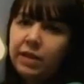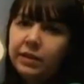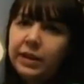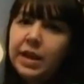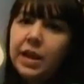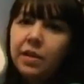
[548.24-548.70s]
Okay,
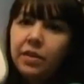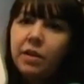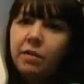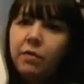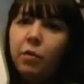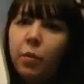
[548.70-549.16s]
the length
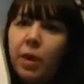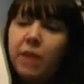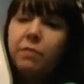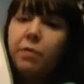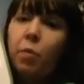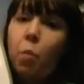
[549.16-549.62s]
of the
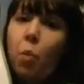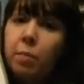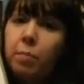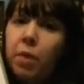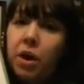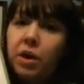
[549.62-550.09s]
wave from
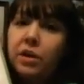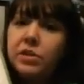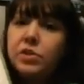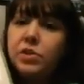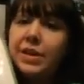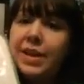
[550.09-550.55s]
one
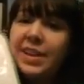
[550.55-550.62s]
part to the